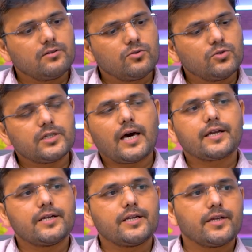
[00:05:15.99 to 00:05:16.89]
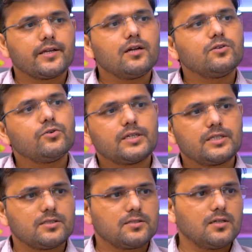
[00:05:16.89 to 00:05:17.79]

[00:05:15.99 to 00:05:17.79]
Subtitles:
to the target area to decrease